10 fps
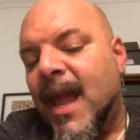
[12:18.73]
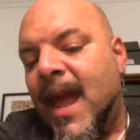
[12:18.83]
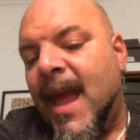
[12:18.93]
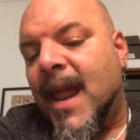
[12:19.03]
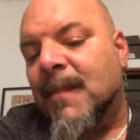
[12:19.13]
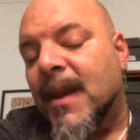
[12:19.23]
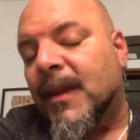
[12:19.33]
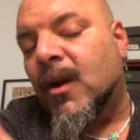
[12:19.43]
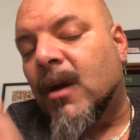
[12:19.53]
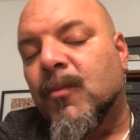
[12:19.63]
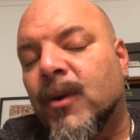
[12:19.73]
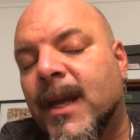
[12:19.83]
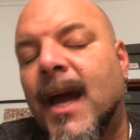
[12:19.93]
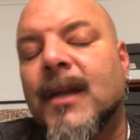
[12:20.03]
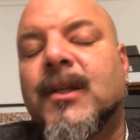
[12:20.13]
and may the cardboard
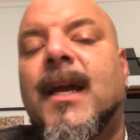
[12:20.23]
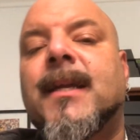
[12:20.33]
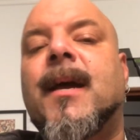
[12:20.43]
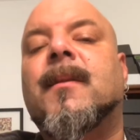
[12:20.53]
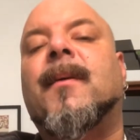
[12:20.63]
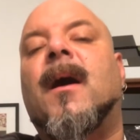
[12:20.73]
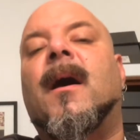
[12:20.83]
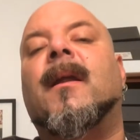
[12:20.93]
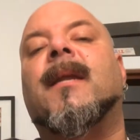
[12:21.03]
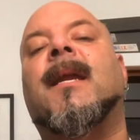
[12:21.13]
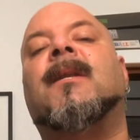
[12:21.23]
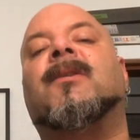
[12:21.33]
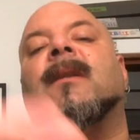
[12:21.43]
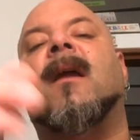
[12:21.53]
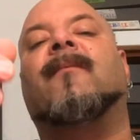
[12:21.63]
god shine down upon each
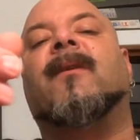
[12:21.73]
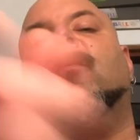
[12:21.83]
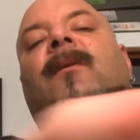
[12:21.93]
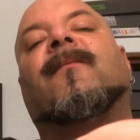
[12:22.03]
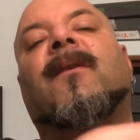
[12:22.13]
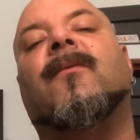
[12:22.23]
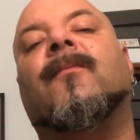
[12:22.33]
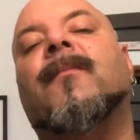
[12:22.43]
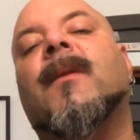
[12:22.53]
and every one of you.